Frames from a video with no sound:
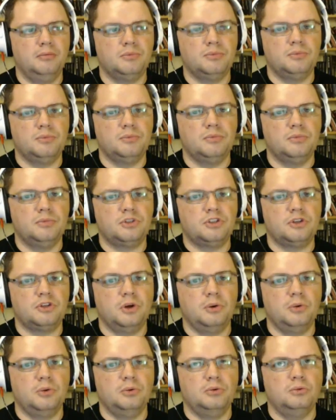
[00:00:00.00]

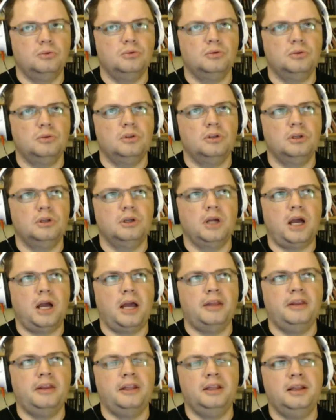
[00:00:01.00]
So I
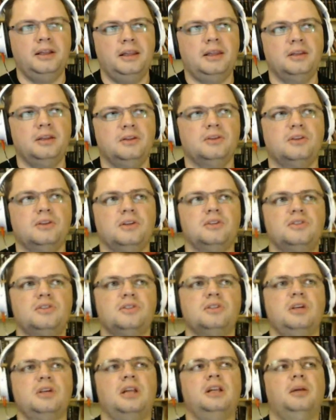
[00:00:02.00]
think there's
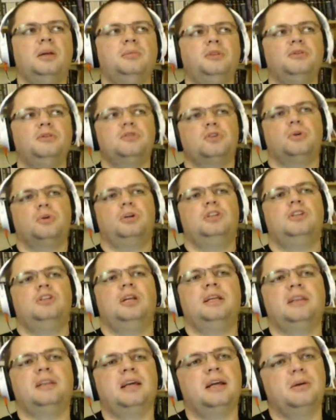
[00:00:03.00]
a number of stories
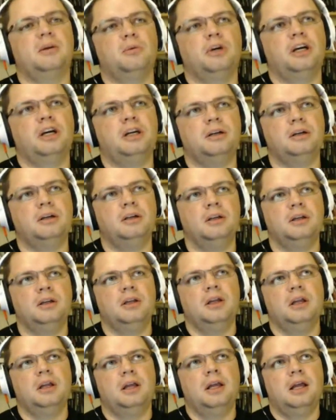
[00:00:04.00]
like that where
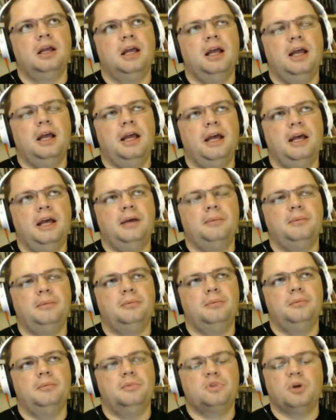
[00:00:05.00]

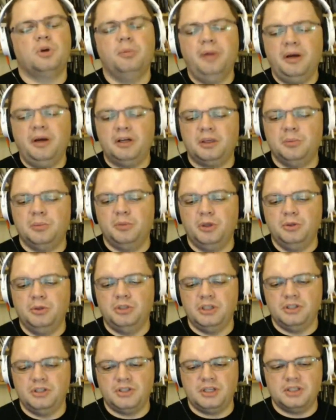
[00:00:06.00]
so American Beauty
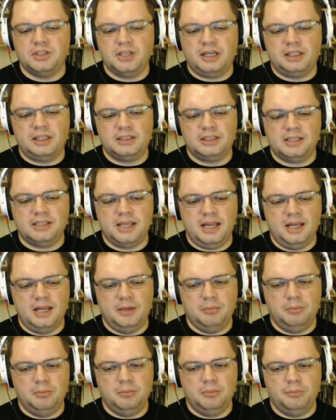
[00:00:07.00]
is the exact
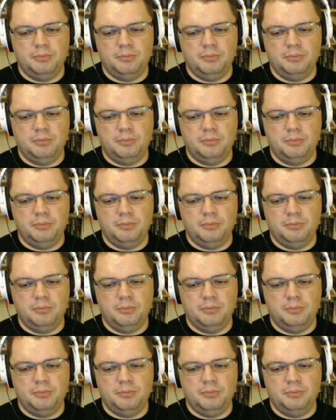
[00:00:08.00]
same